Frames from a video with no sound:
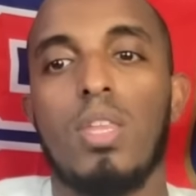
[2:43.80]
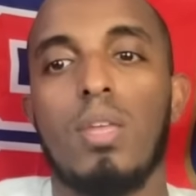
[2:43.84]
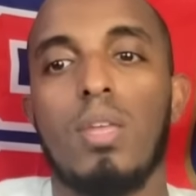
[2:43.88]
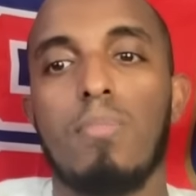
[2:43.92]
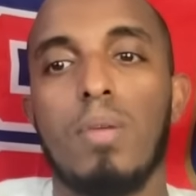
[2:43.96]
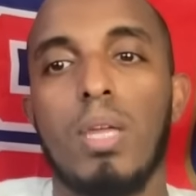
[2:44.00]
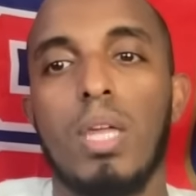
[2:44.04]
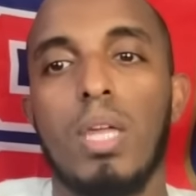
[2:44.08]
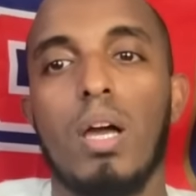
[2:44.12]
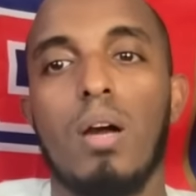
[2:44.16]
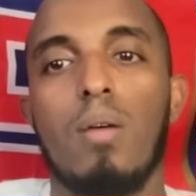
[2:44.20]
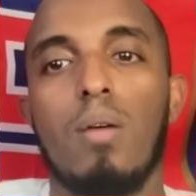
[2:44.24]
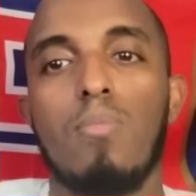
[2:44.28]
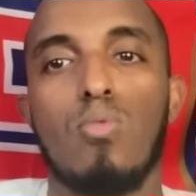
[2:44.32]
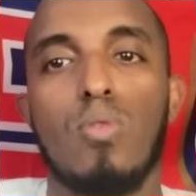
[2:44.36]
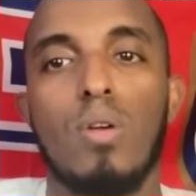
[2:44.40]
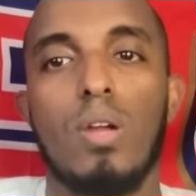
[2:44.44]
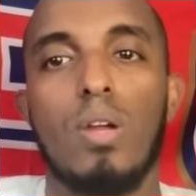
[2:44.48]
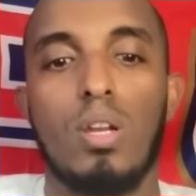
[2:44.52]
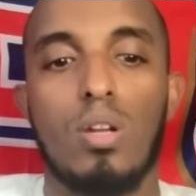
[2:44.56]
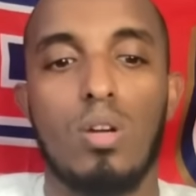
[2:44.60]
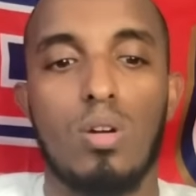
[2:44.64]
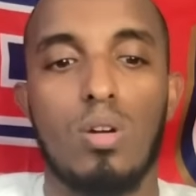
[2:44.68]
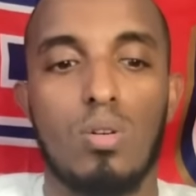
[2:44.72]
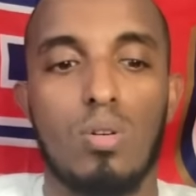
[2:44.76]
the Mikel
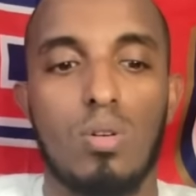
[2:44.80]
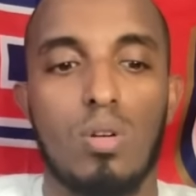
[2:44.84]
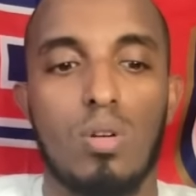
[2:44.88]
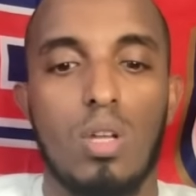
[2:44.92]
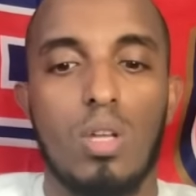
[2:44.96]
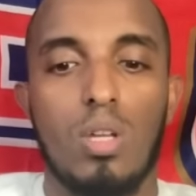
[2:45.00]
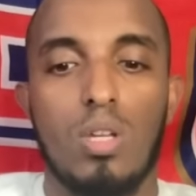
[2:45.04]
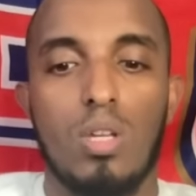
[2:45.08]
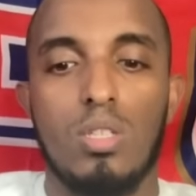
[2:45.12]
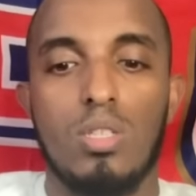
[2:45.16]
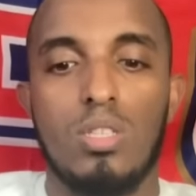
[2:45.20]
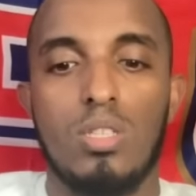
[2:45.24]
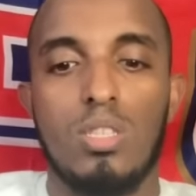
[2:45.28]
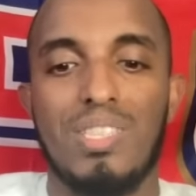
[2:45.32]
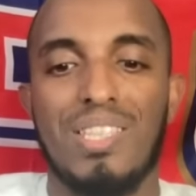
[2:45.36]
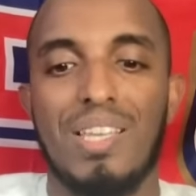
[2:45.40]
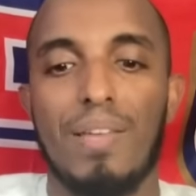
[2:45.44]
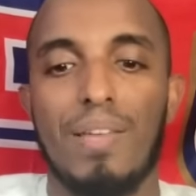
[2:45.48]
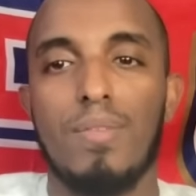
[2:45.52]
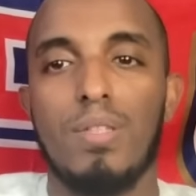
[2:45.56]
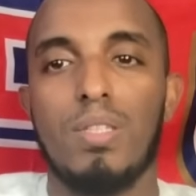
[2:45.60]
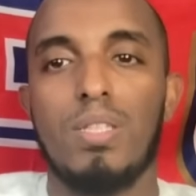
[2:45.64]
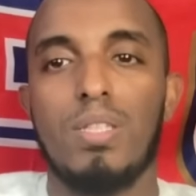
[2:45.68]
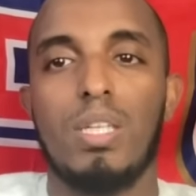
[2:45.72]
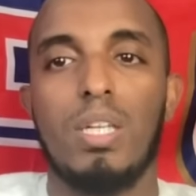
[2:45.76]
Merino
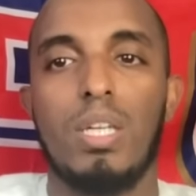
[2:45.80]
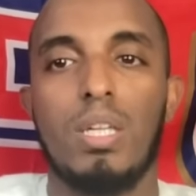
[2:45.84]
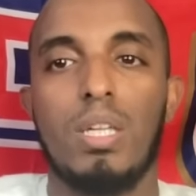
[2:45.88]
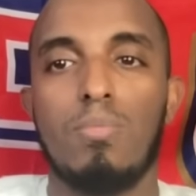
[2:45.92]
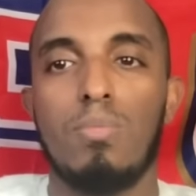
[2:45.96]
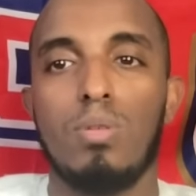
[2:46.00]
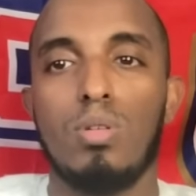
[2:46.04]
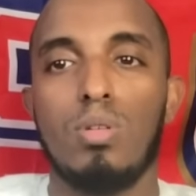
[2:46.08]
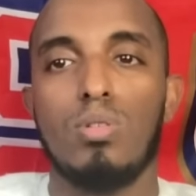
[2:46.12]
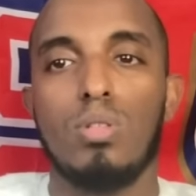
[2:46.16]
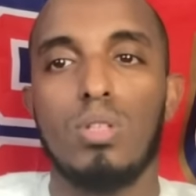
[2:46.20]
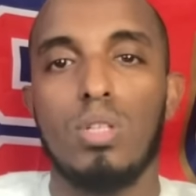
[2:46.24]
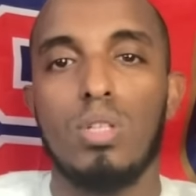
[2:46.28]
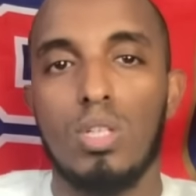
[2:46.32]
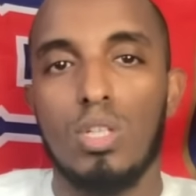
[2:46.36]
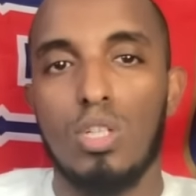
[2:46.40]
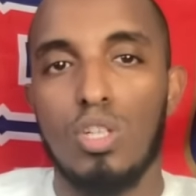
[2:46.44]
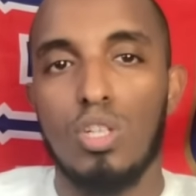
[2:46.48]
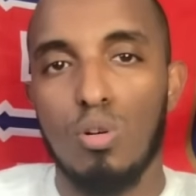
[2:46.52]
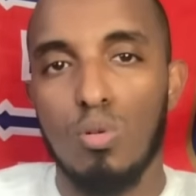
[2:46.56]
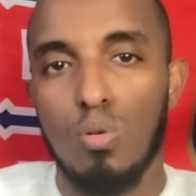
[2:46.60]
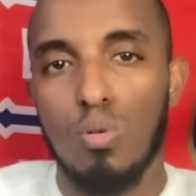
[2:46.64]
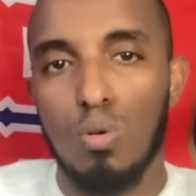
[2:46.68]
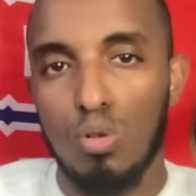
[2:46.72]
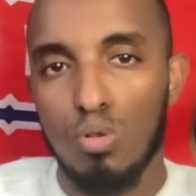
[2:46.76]
17 million
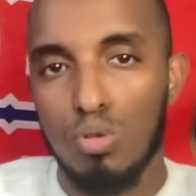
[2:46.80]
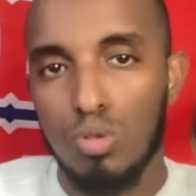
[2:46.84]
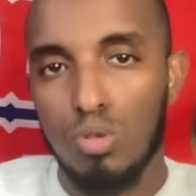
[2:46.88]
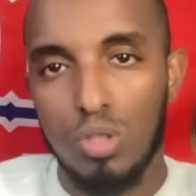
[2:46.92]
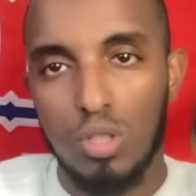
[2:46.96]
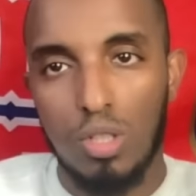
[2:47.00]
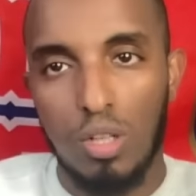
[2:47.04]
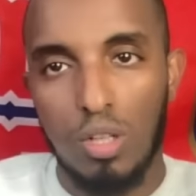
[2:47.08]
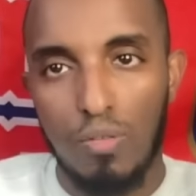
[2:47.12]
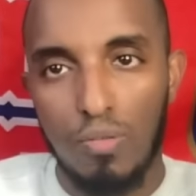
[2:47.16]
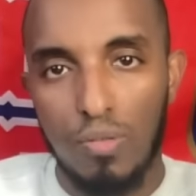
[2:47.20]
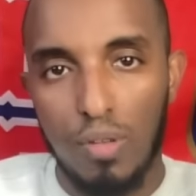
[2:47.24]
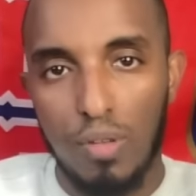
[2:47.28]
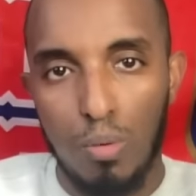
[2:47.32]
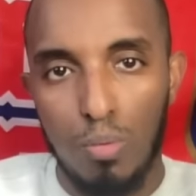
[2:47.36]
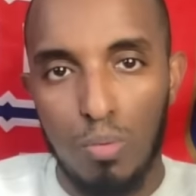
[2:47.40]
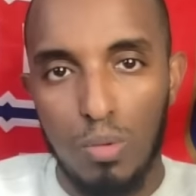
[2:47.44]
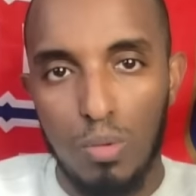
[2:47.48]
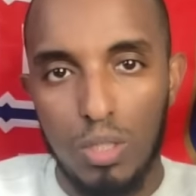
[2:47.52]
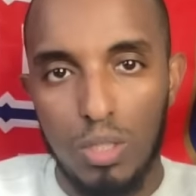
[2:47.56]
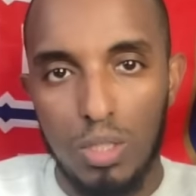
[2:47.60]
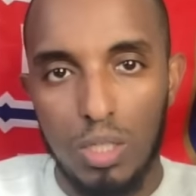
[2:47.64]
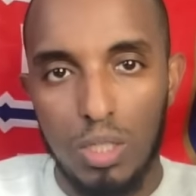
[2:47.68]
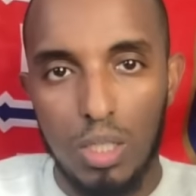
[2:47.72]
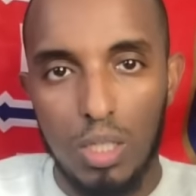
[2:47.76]
euro stuff that
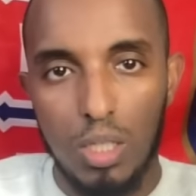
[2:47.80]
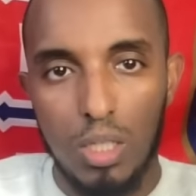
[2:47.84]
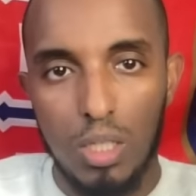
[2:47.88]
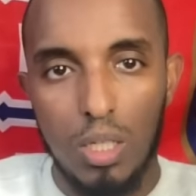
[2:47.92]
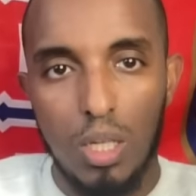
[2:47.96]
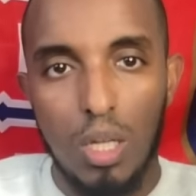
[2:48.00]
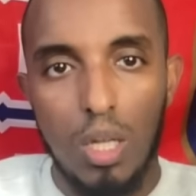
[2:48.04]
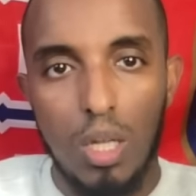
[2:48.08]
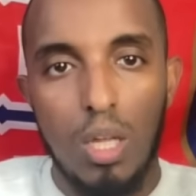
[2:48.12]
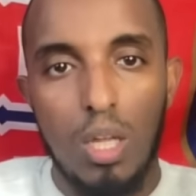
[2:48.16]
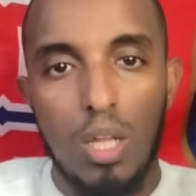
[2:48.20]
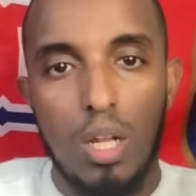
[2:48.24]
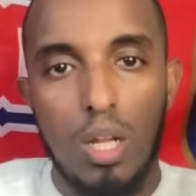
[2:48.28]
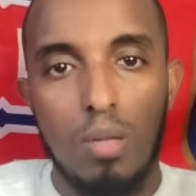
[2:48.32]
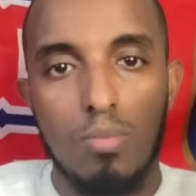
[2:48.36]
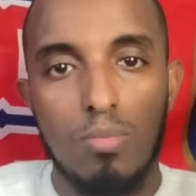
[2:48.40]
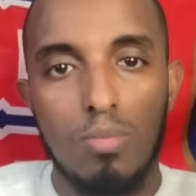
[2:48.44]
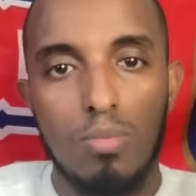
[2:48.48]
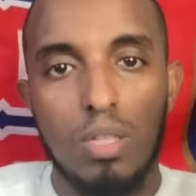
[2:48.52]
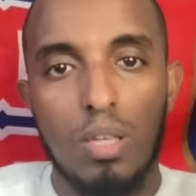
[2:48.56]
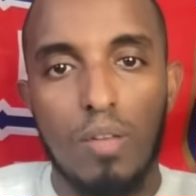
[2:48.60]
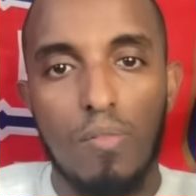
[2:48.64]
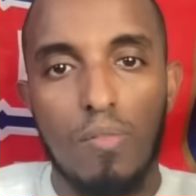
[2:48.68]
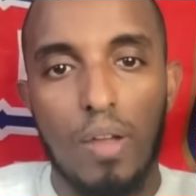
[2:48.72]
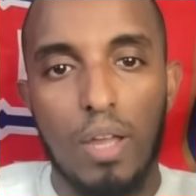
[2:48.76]
we've seen, let me
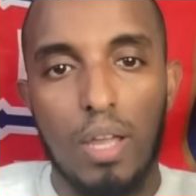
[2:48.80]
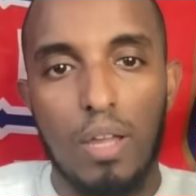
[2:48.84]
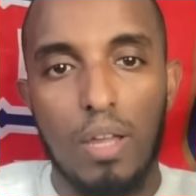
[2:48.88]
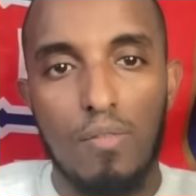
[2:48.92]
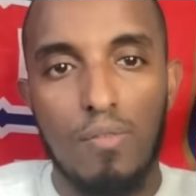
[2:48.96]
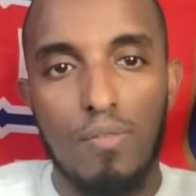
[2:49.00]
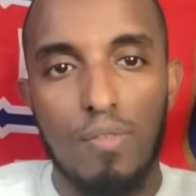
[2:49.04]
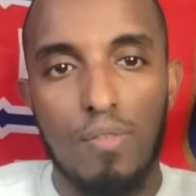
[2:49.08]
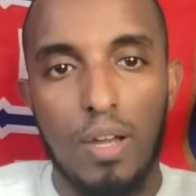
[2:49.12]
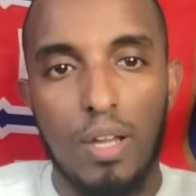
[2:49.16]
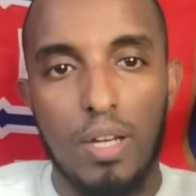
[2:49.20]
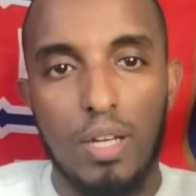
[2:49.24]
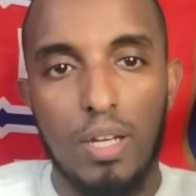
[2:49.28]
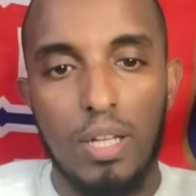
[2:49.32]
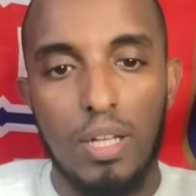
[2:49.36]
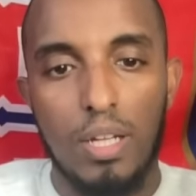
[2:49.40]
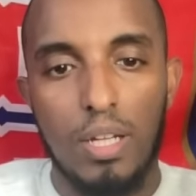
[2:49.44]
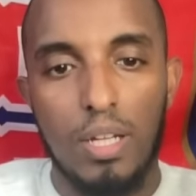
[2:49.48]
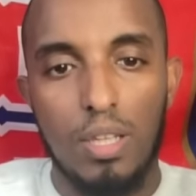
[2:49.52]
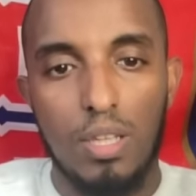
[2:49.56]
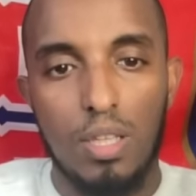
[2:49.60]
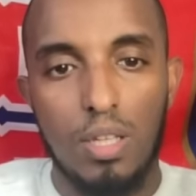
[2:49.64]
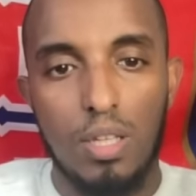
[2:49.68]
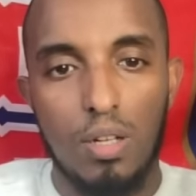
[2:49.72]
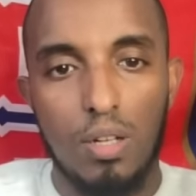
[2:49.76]
see if I can find
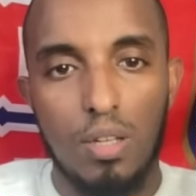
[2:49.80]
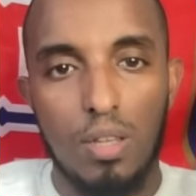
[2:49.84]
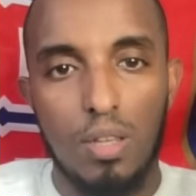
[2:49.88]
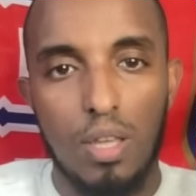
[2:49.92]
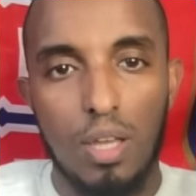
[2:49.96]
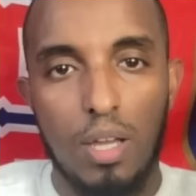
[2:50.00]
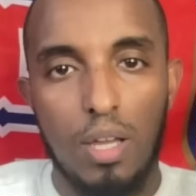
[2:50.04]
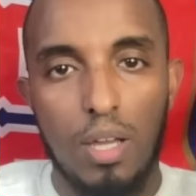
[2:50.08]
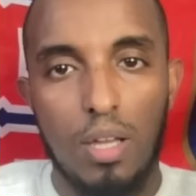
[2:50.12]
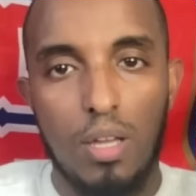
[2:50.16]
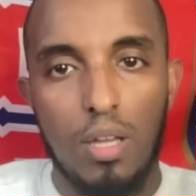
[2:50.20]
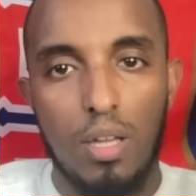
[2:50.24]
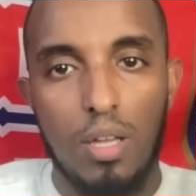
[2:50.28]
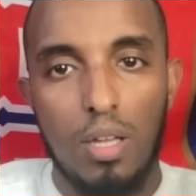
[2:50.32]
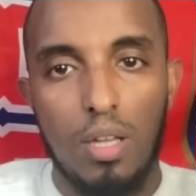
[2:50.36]
anything on that.